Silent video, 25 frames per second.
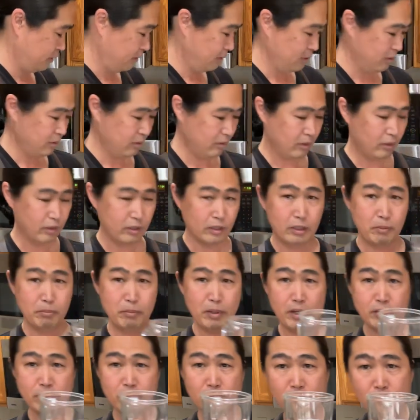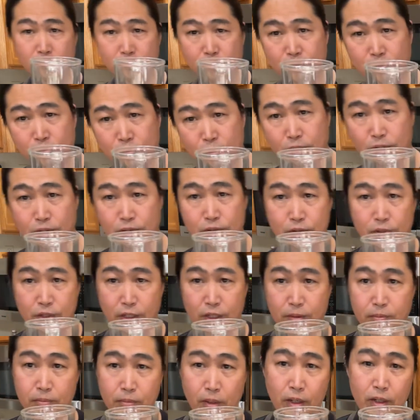So imagine this is your
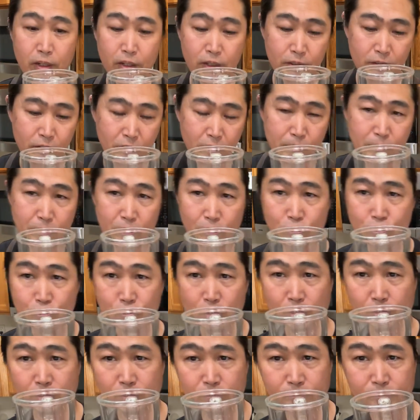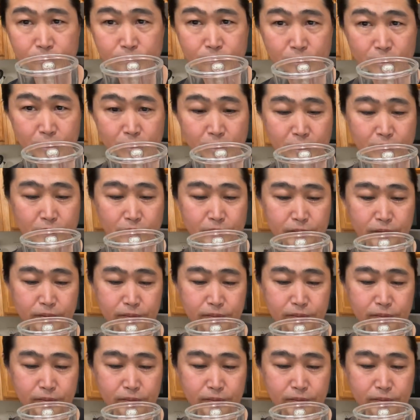steam, uh, your milk jug, okay?